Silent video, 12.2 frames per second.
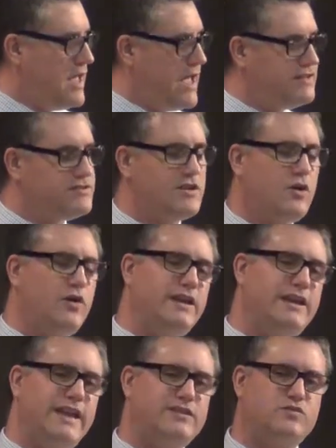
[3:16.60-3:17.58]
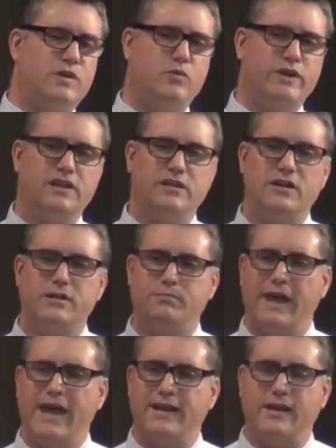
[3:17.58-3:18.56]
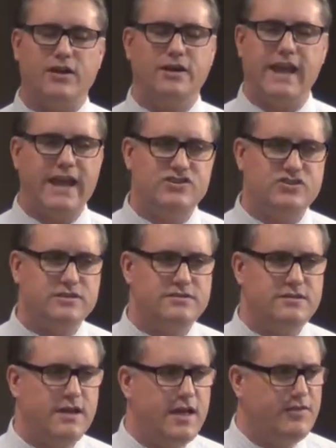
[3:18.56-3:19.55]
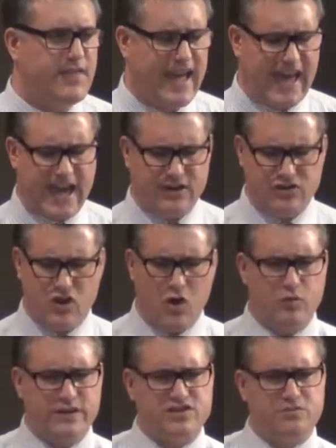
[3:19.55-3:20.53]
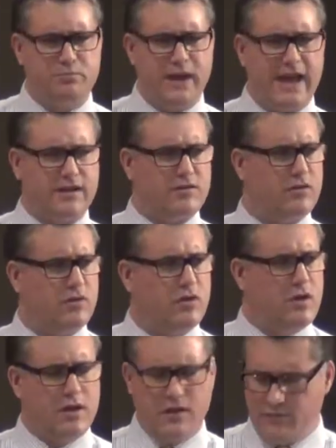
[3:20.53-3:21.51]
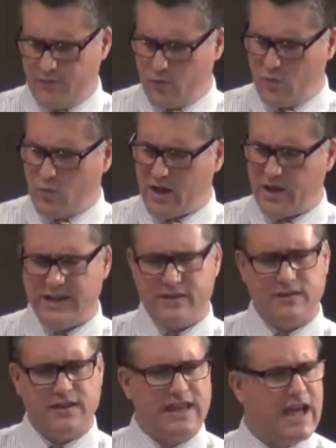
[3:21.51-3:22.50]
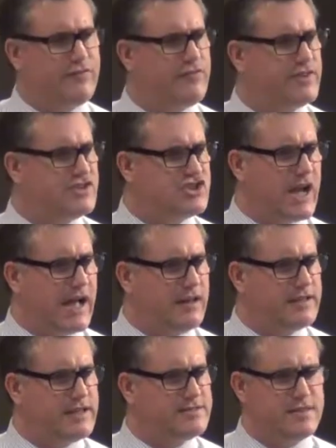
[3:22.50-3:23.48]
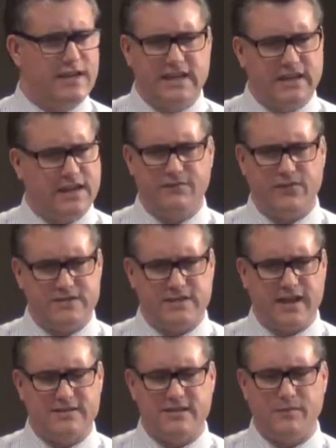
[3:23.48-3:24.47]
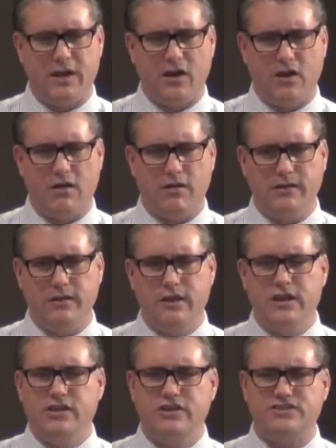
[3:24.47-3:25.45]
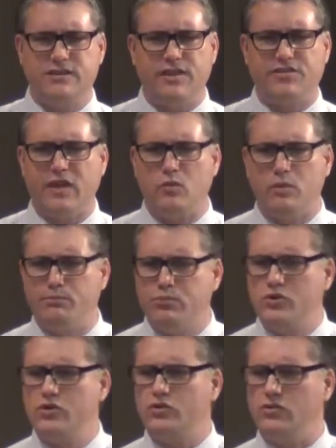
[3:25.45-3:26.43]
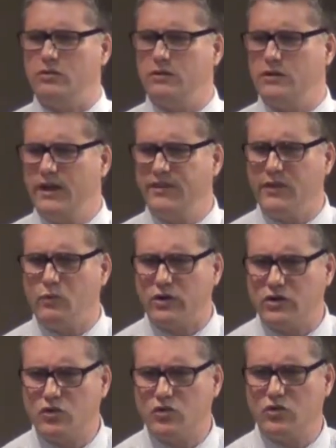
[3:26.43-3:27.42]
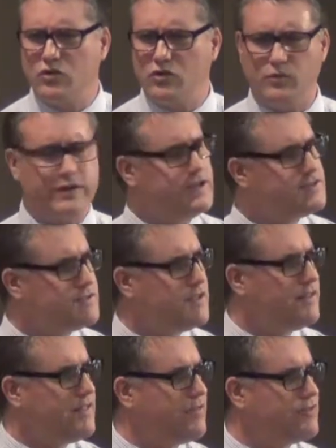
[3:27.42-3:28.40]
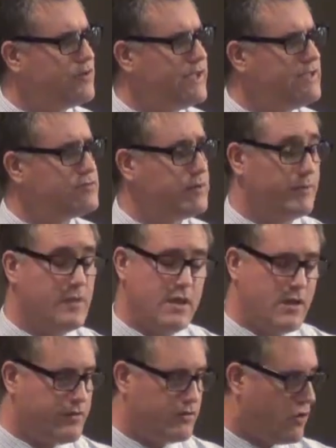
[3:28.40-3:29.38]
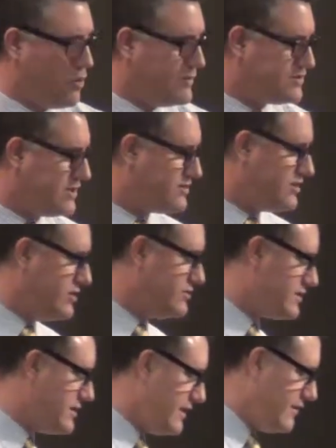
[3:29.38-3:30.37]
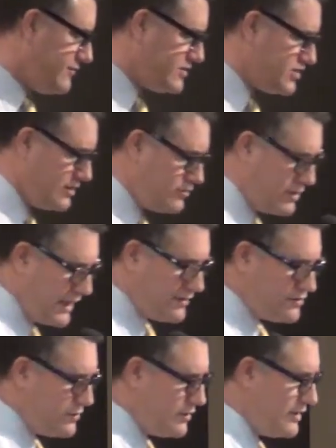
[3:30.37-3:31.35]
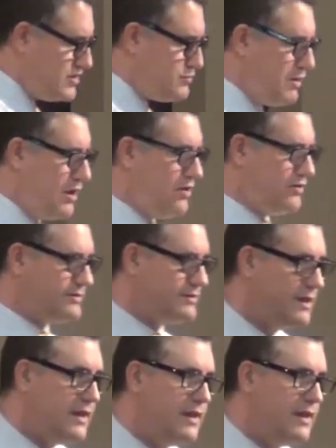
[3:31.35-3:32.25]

And so in history, when you look back on nations that had no respect for what the life of a child is, and they didn't emphasize them at all, you see that they were brutal and they were cruel when you study that through history. The Romans just used to leave the children out to expose.